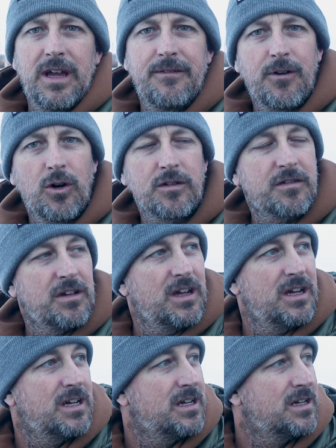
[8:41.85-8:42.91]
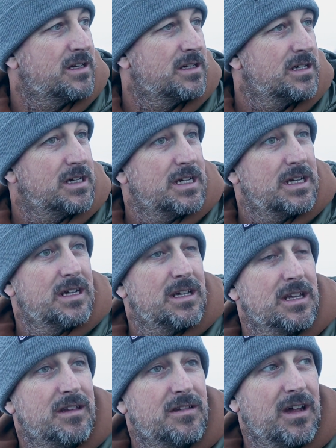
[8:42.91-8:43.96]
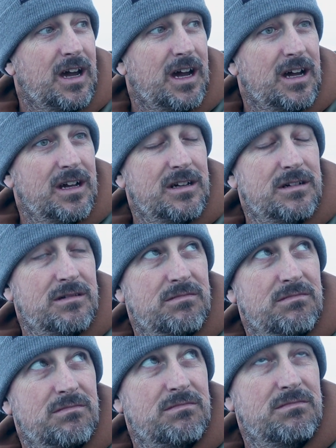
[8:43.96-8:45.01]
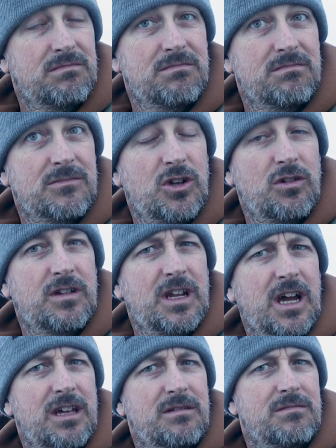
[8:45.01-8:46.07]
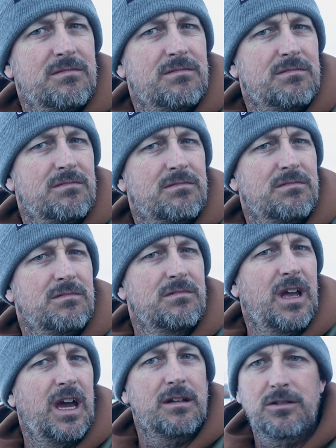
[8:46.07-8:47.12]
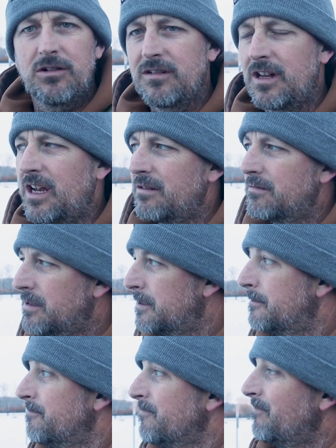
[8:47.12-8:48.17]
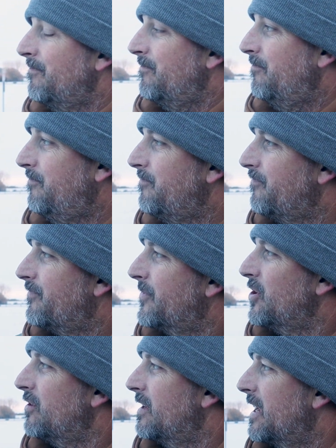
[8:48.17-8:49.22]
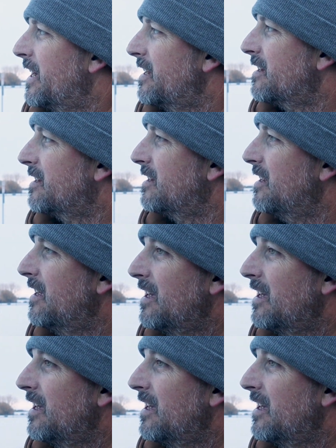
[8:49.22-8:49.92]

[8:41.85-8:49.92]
hey folks, it's Tuesday night. Yeah, Tuesday night. Tuesday night, and